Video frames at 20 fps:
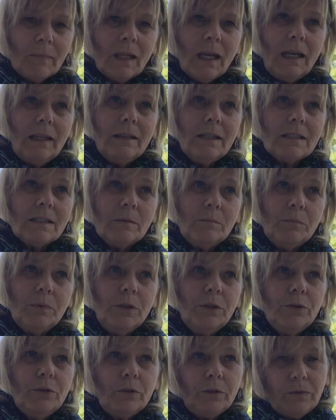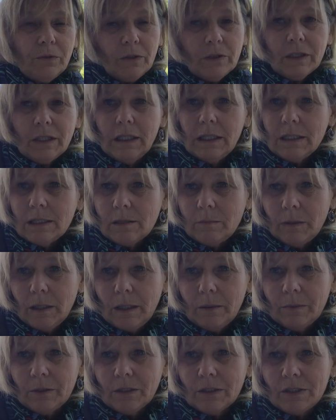and that's a beautiful thing to be
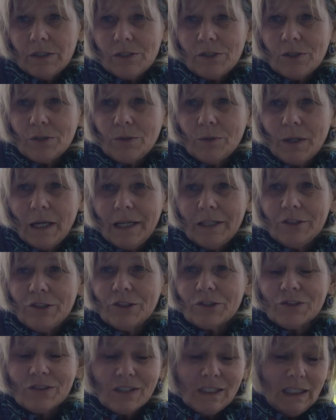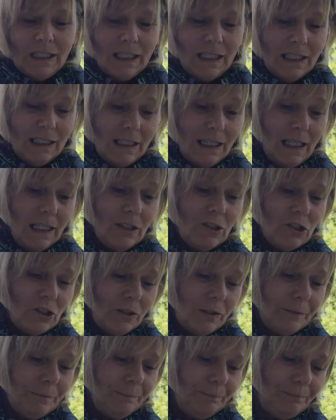able to do as you're sitting in
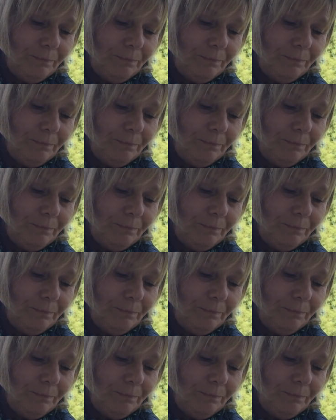nature.